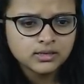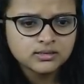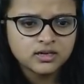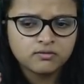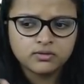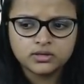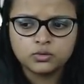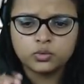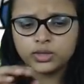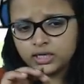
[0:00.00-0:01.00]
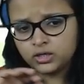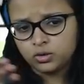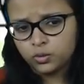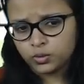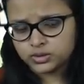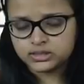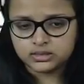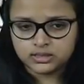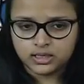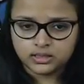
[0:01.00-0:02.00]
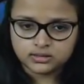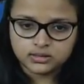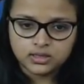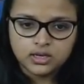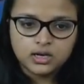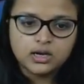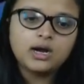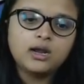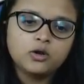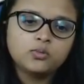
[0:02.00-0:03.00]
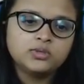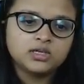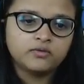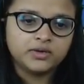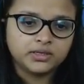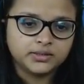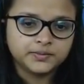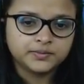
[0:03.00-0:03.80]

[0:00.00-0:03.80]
someone who ignores the things. Unobservant,